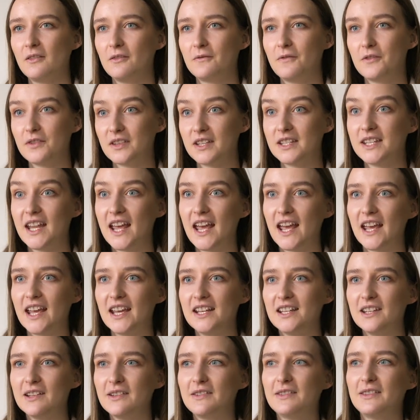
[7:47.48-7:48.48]
for the day,
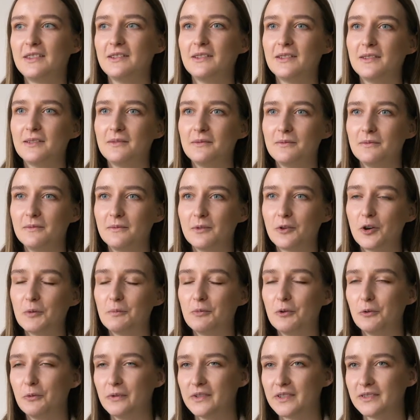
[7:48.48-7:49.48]
and if the
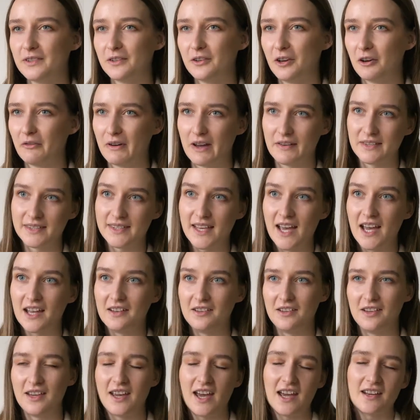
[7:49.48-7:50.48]
couple wants to go
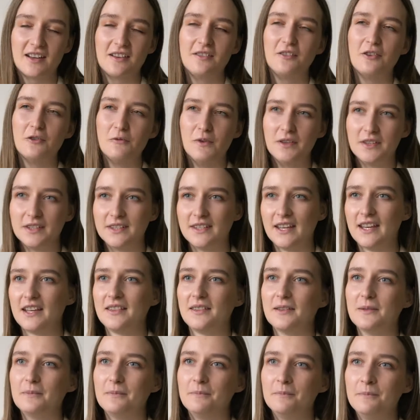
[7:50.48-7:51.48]
outside, you kind of know where to
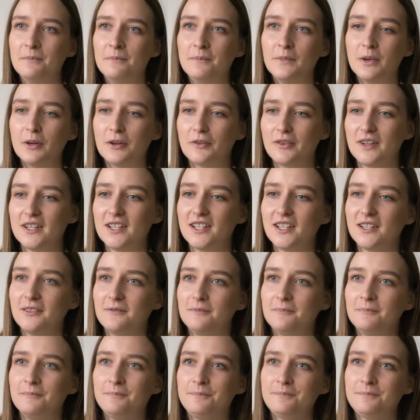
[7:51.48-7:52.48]
take them already.